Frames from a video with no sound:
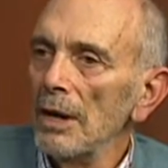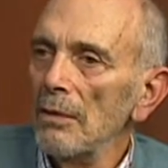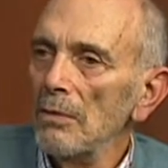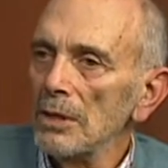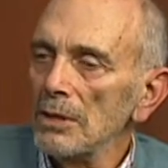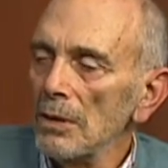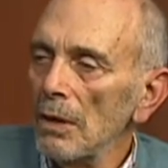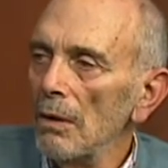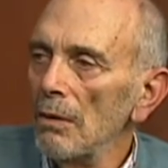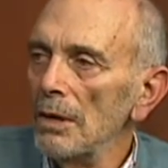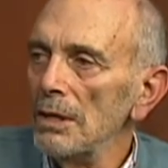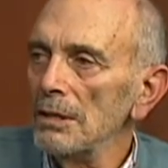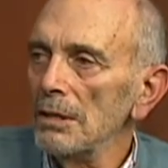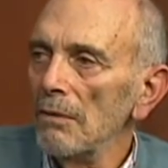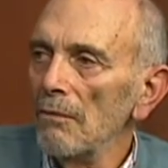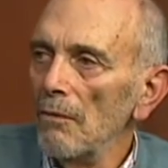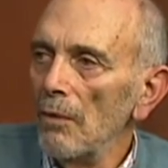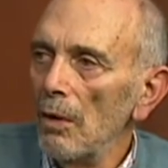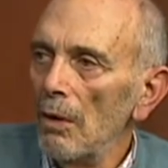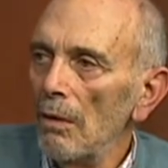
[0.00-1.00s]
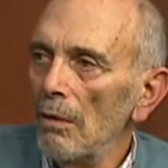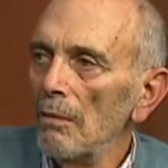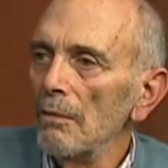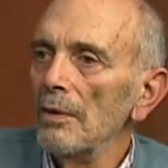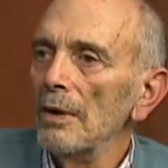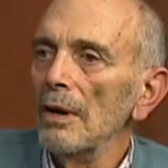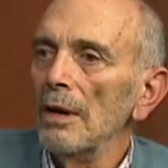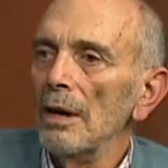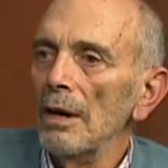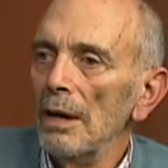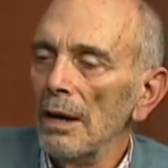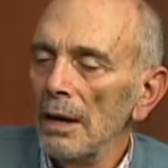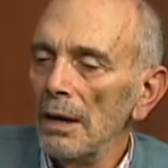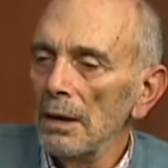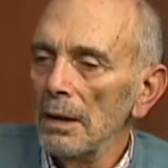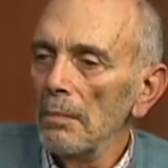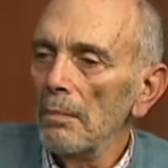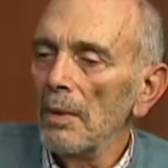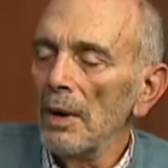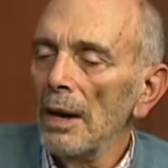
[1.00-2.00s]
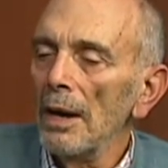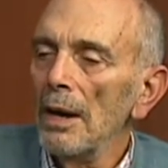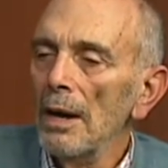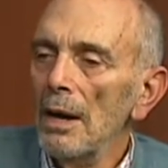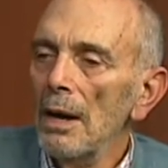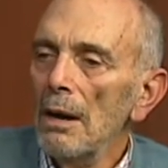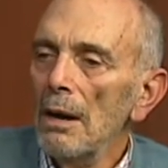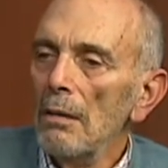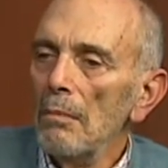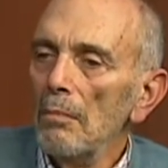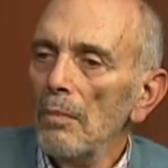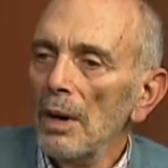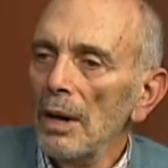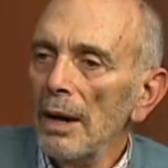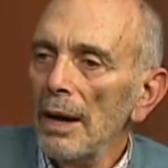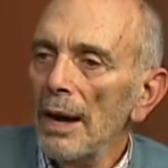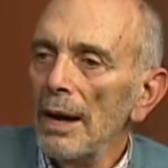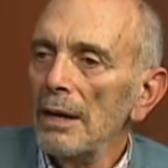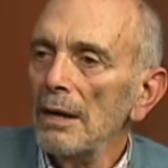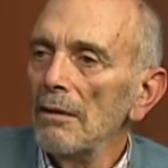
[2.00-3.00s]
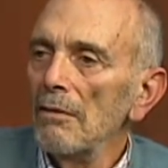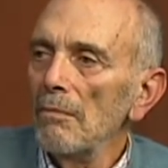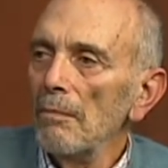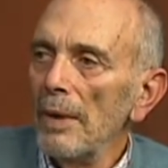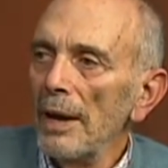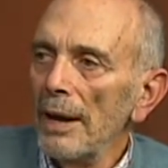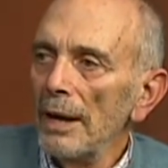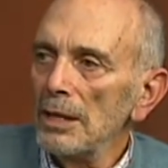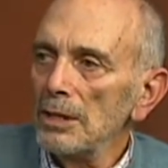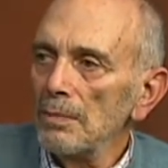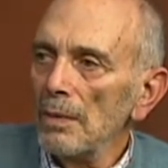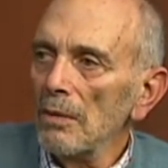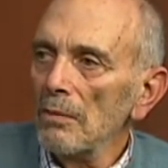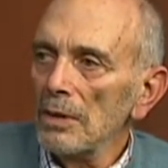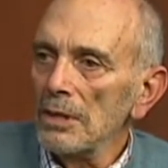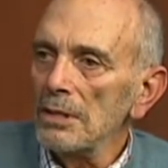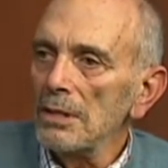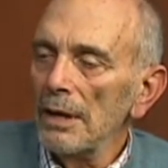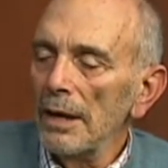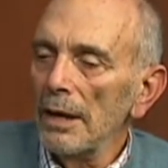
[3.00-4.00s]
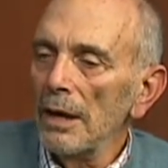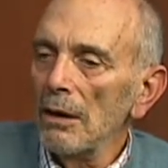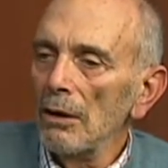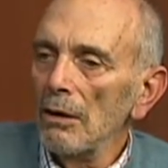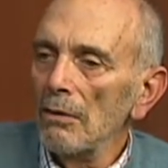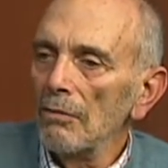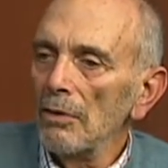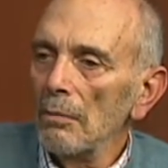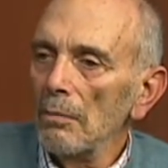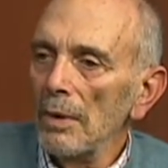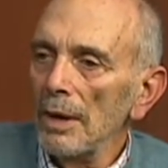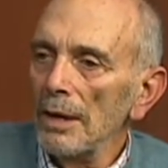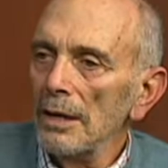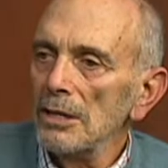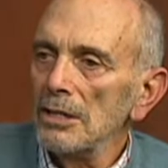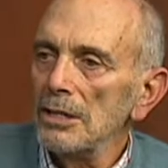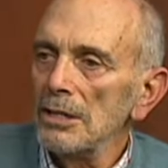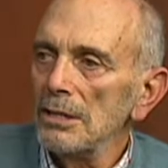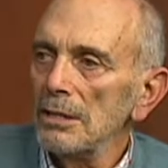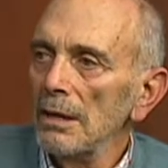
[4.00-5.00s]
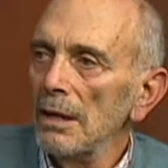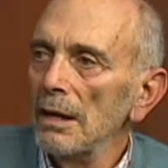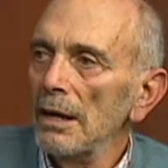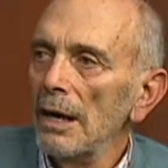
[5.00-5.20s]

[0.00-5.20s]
He was always involved in the company, but active management was taken over by his son.